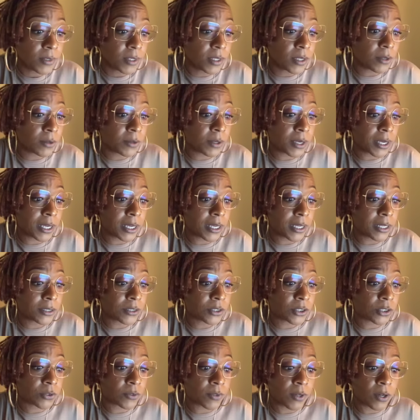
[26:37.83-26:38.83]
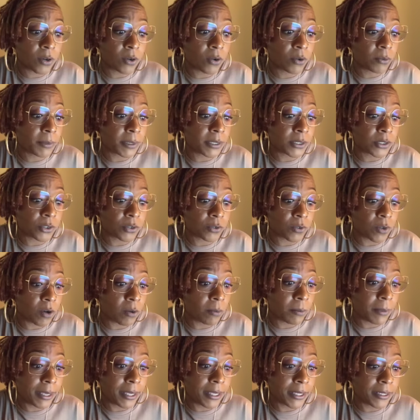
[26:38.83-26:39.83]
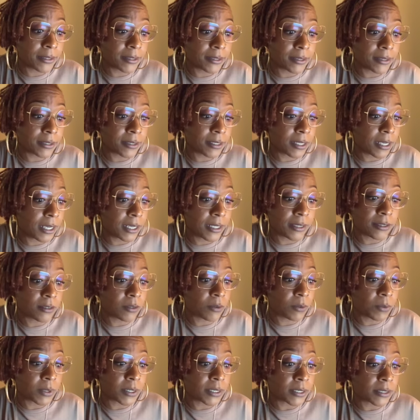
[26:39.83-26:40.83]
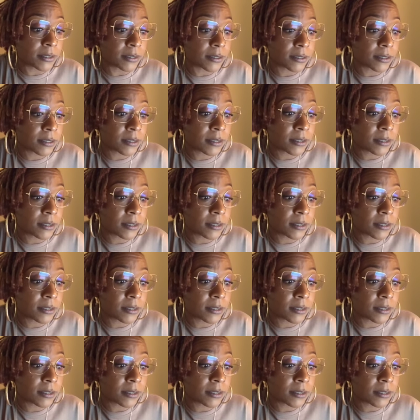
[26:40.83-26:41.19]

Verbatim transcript: Okay, Jerome and Jeromette ain't the one.